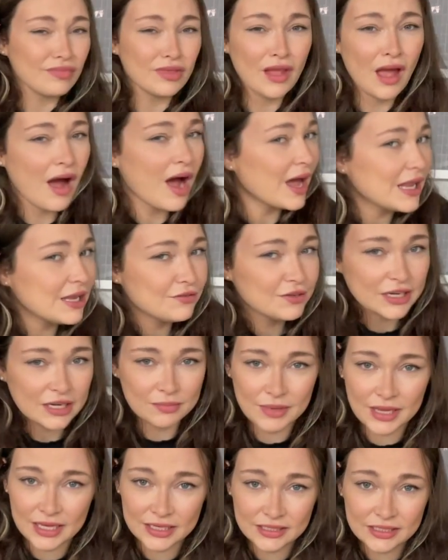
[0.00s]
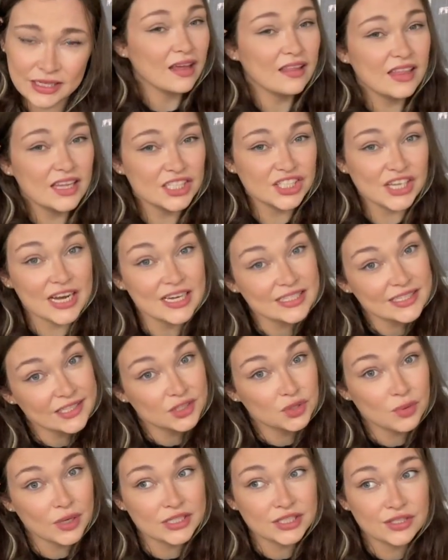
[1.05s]
highly recommend. The shake
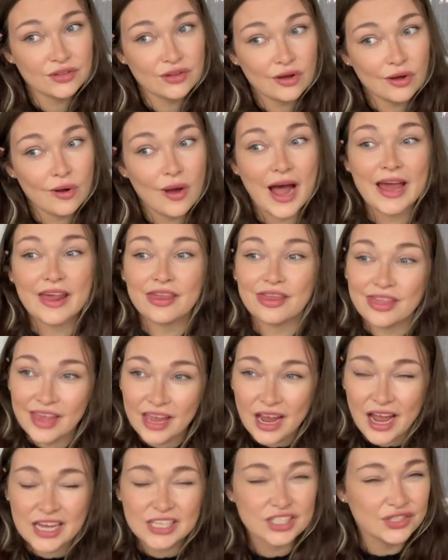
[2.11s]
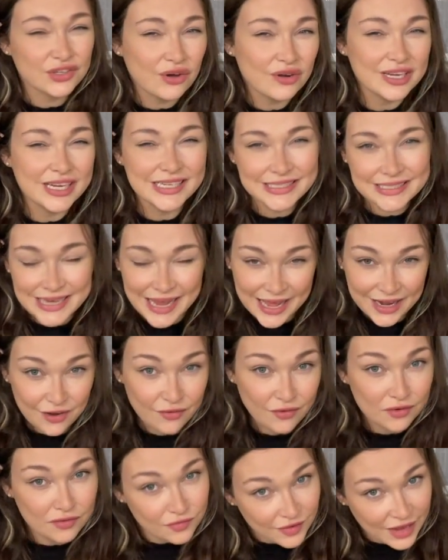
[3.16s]
situation though, I think I just got a dud of
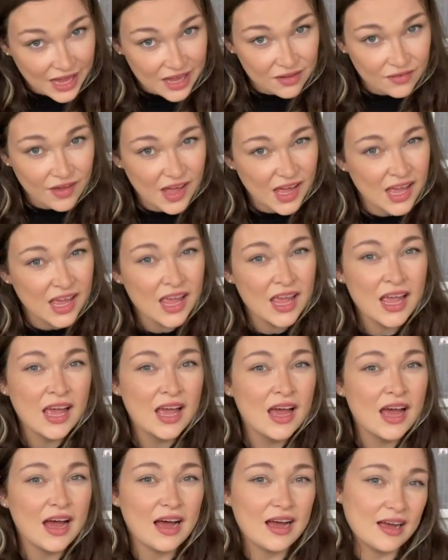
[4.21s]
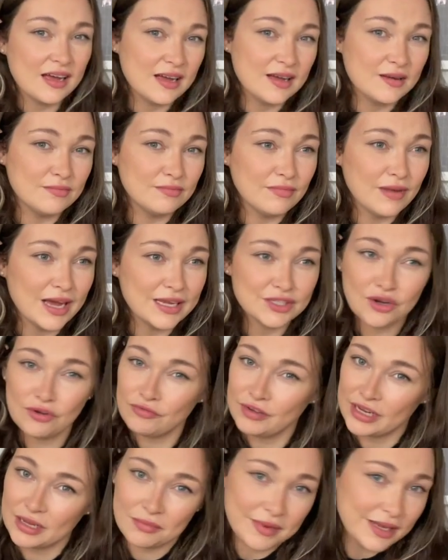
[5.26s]
a flavor. I don't
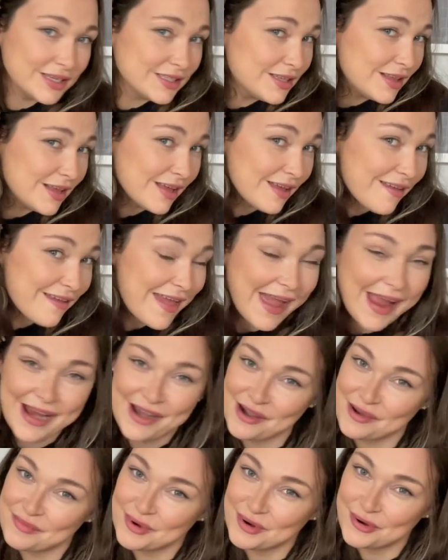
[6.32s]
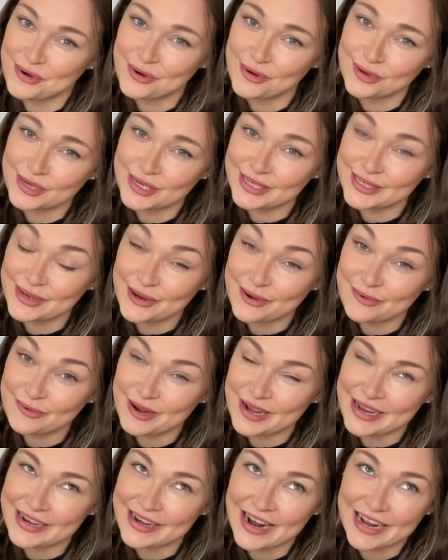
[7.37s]
recommend the caramel cookie dough
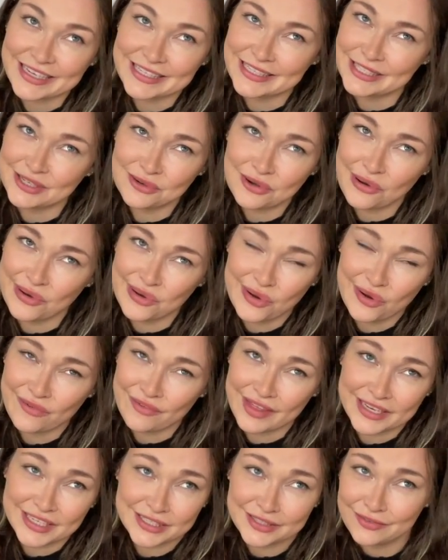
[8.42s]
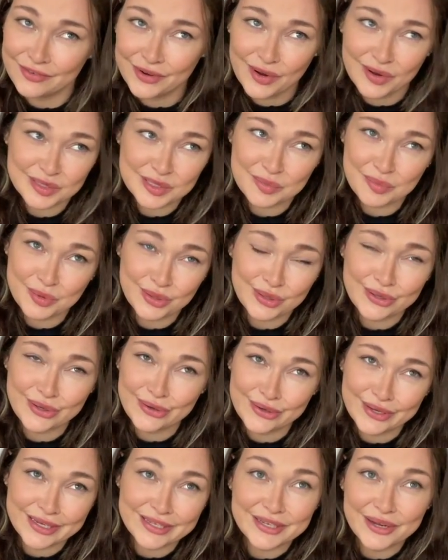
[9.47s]
one. I still don't know if they just forgot to put the
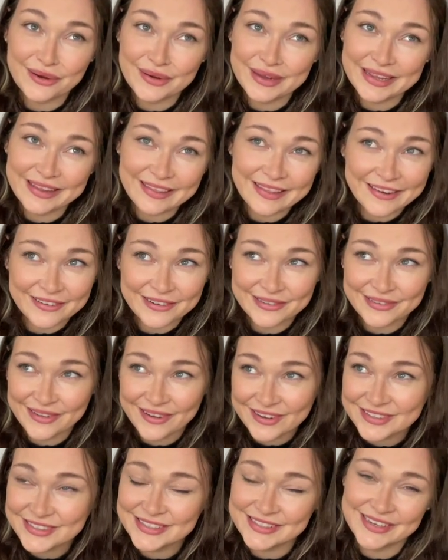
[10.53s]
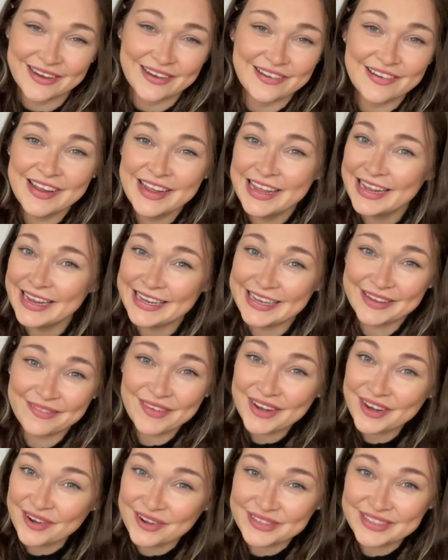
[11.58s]
cookie dough in there or not. So let me
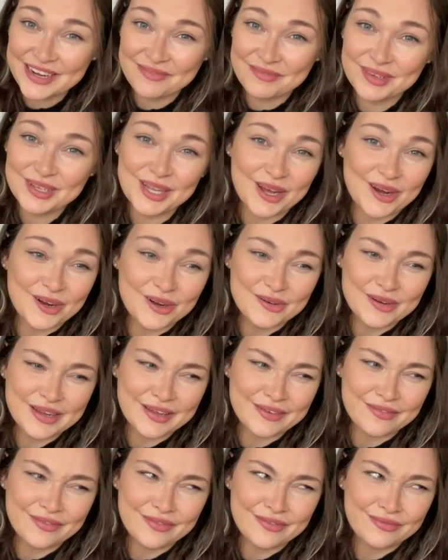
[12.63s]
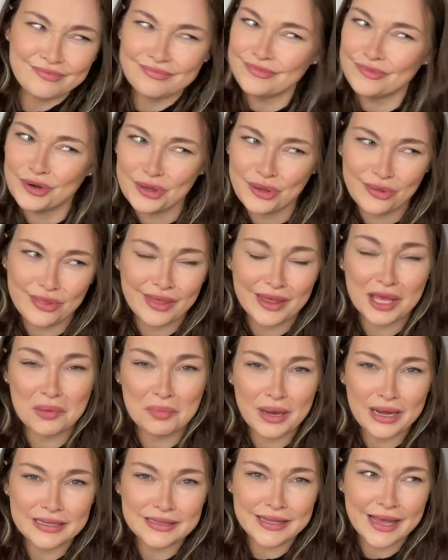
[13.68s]
know down below if what you think
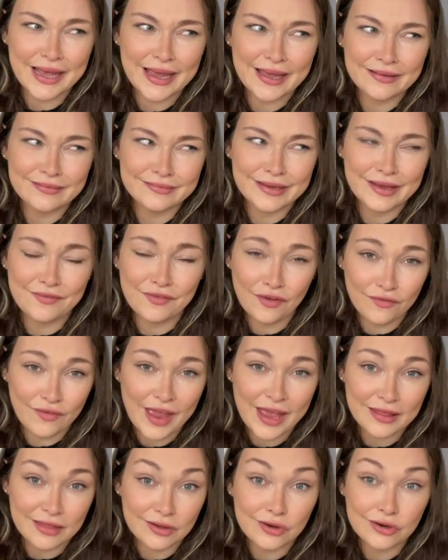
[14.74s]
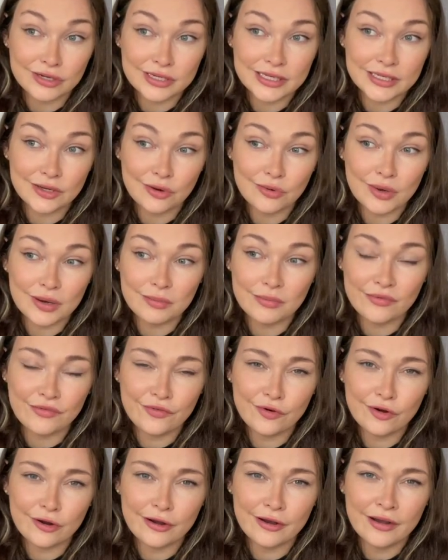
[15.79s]
about that. If you've had the cookie dough one
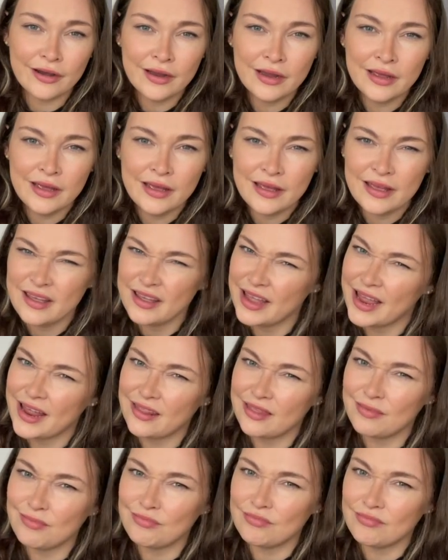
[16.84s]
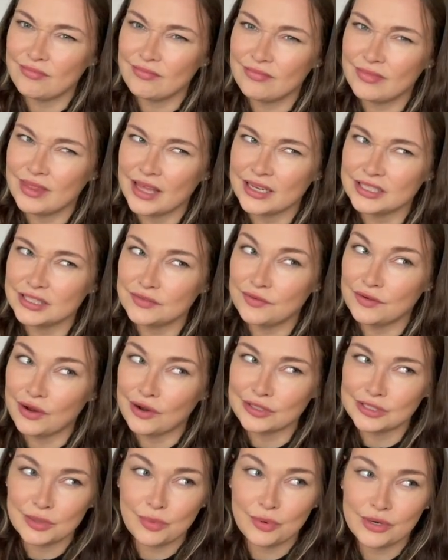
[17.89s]
before and they just forgot
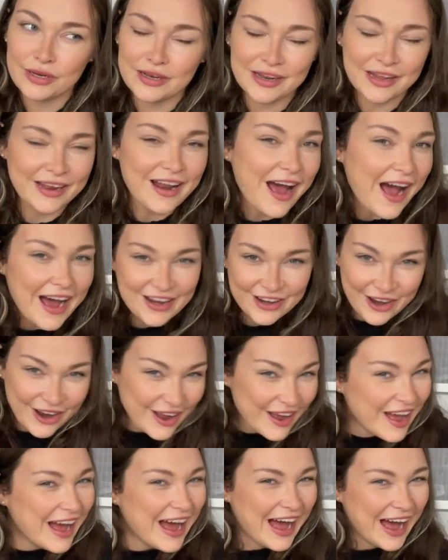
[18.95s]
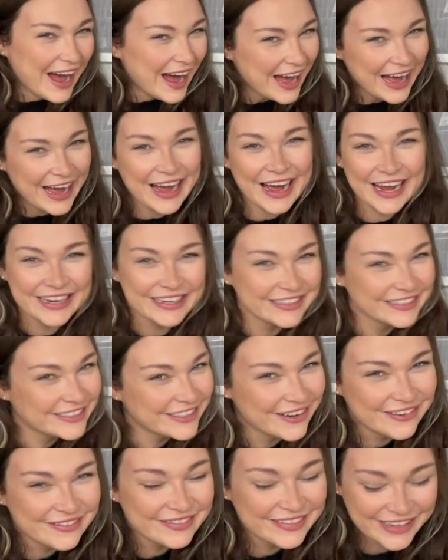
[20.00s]
to put it in. I
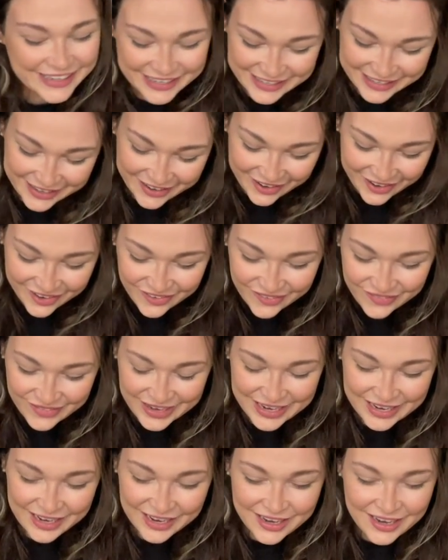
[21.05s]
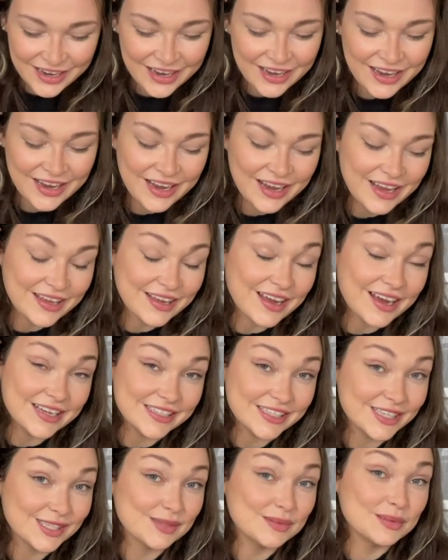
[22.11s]
don't really know. But guys,
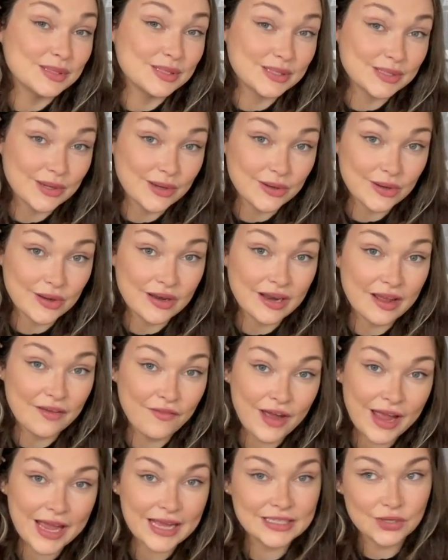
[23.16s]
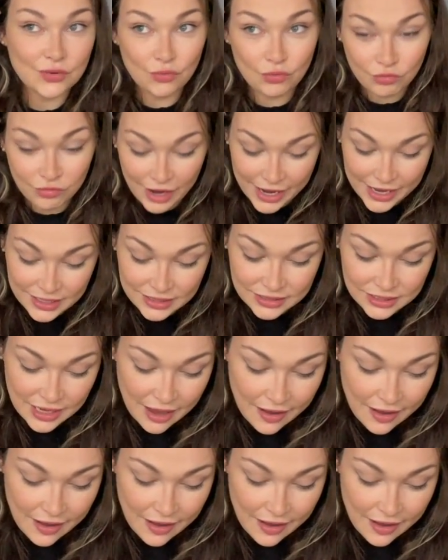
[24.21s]
this was so good. If I had to rate